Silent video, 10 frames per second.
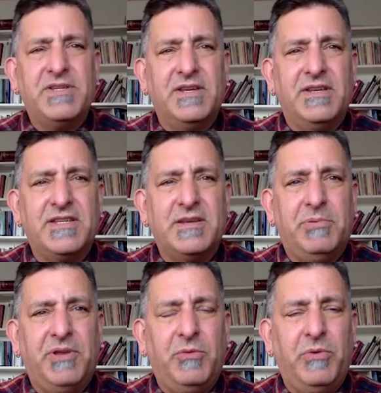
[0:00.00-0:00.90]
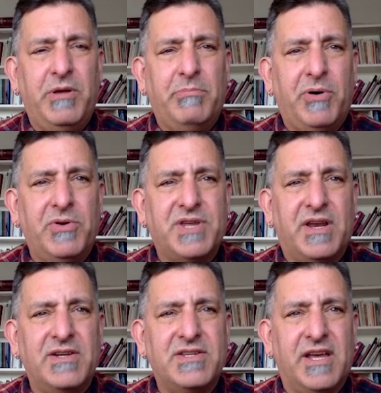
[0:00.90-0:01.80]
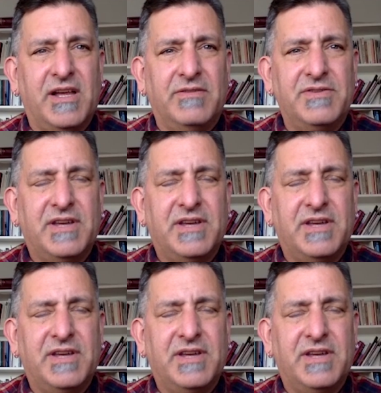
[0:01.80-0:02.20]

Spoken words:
a discipline we impose on ourselves,